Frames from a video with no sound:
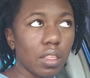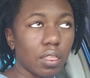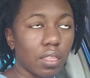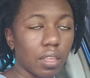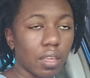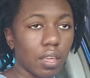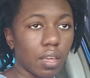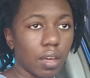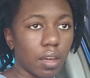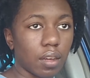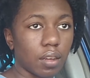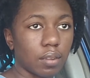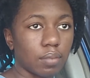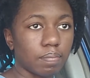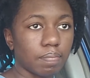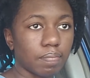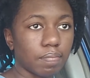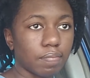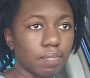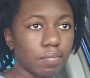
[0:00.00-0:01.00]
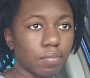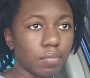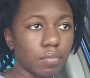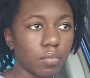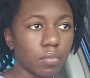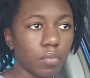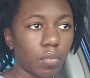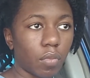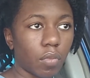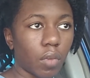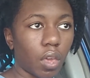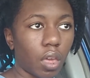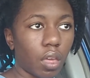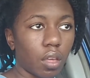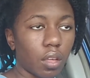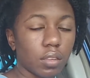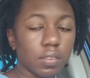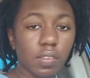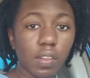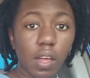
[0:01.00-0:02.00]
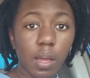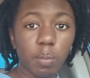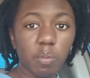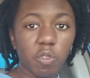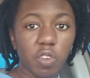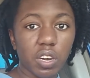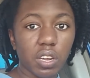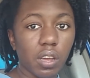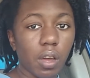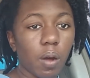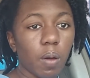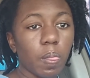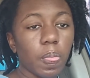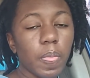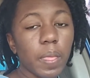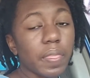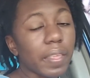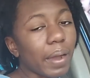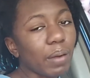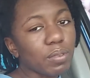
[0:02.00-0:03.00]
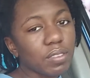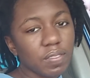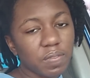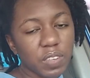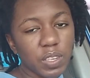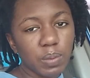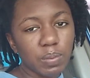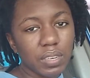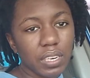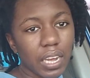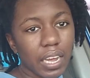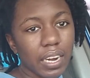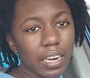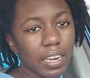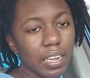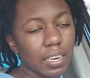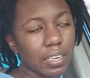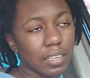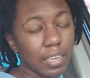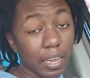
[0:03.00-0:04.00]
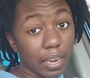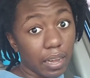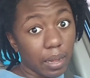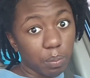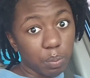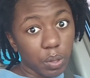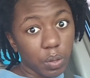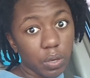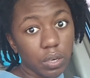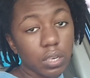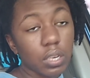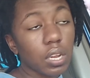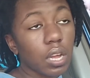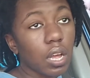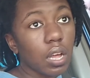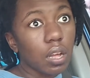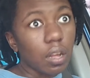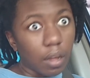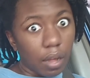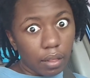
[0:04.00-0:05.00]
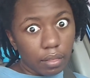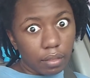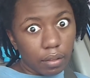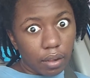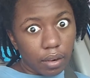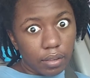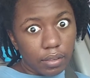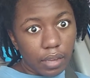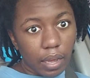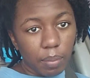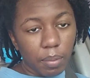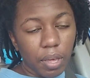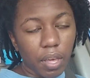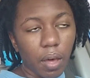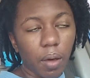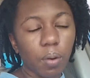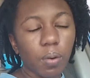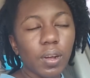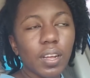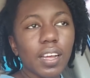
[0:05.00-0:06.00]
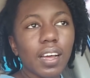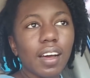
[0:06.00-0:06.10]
the slime video, but that was filmed and edited and uploaded a long time ago.